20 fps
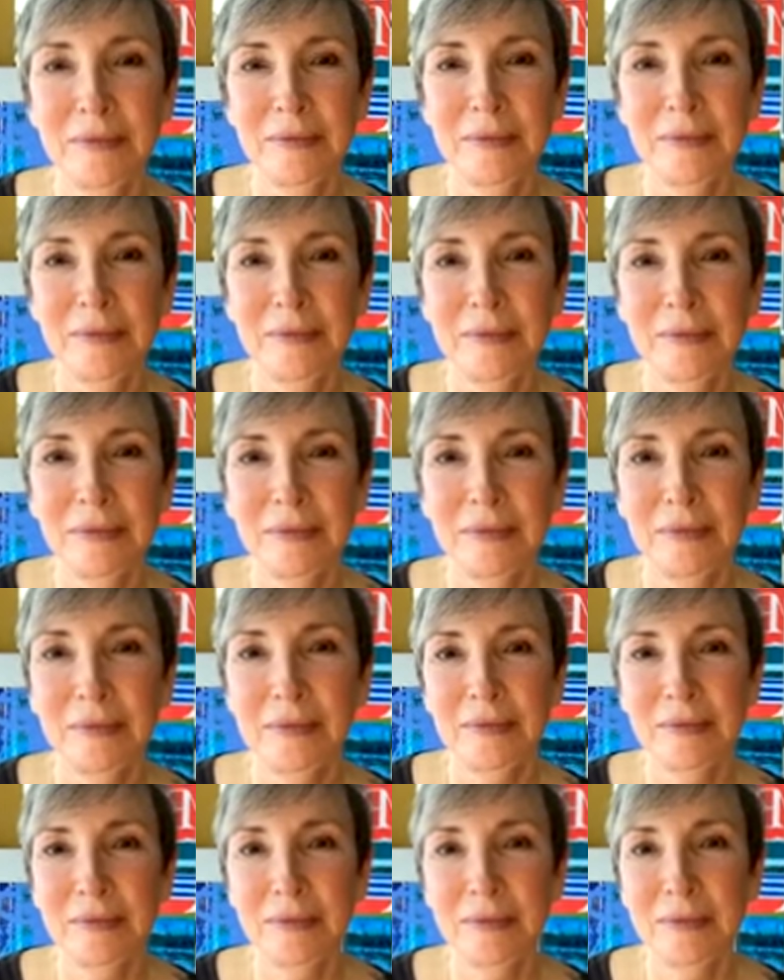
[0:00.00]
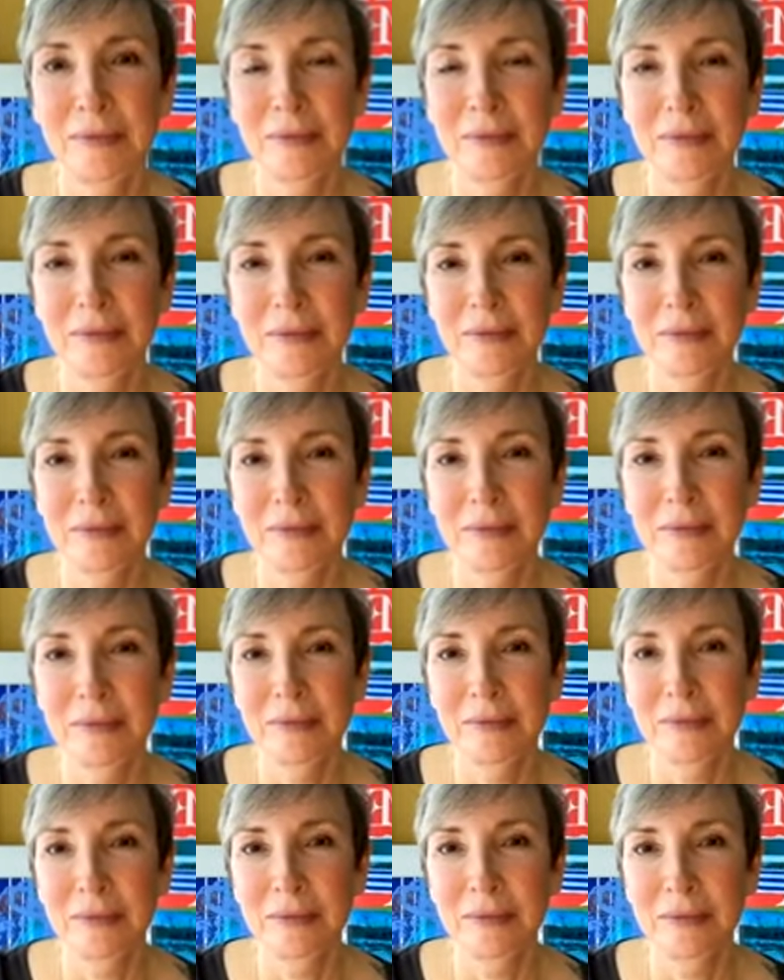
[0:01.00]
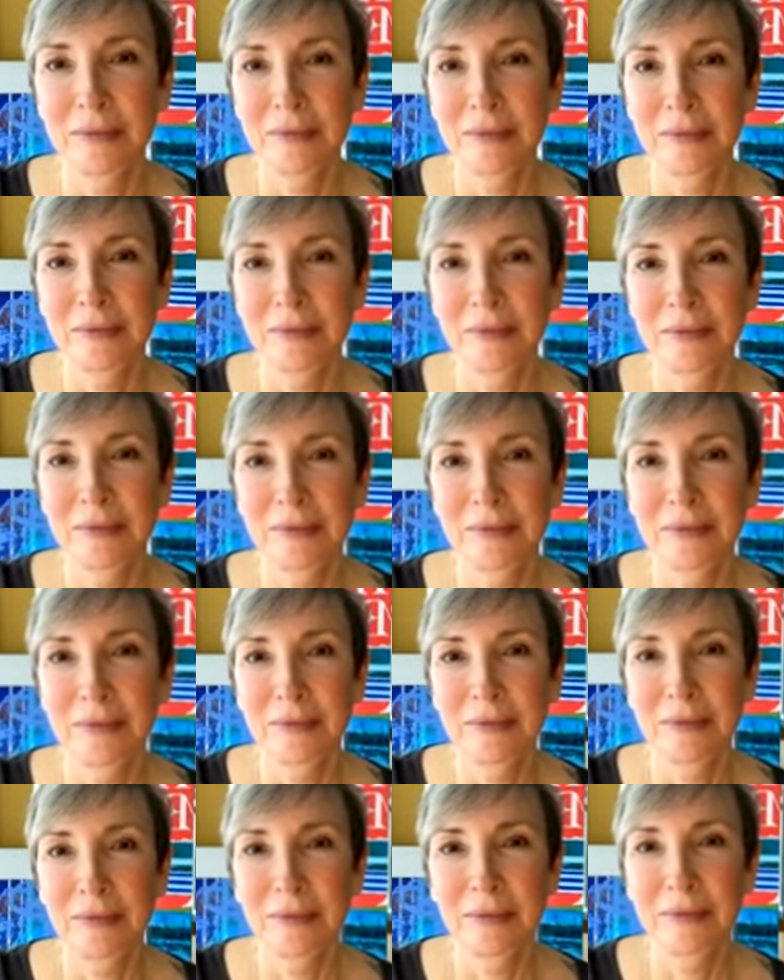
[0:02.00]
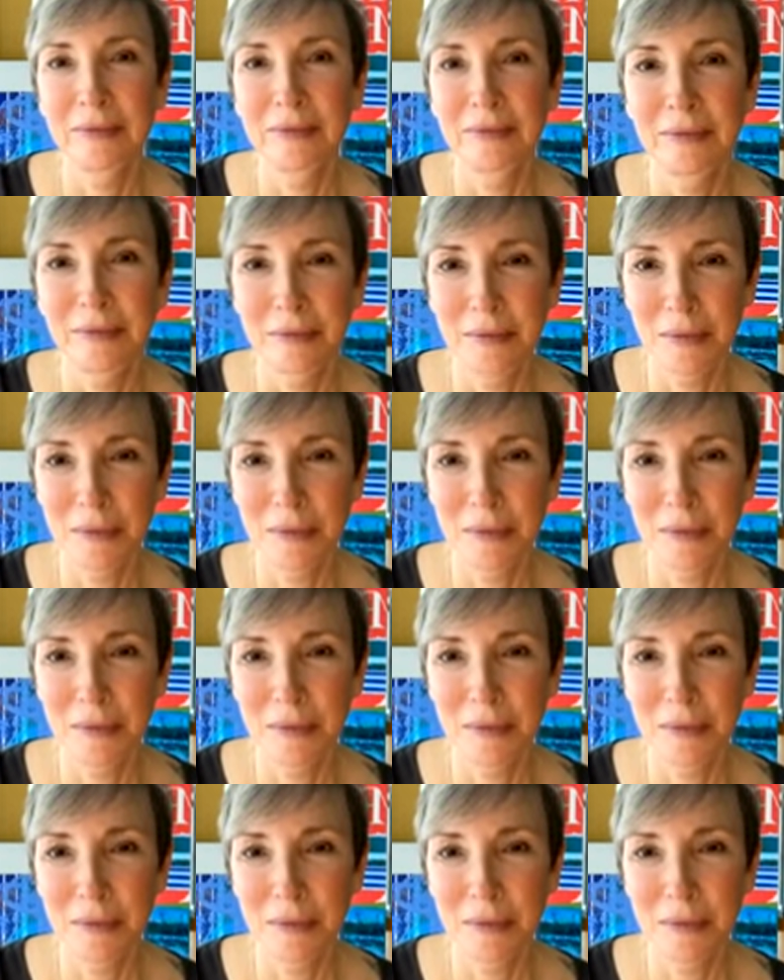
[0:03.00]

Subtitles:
No words are spoken by the person on screen.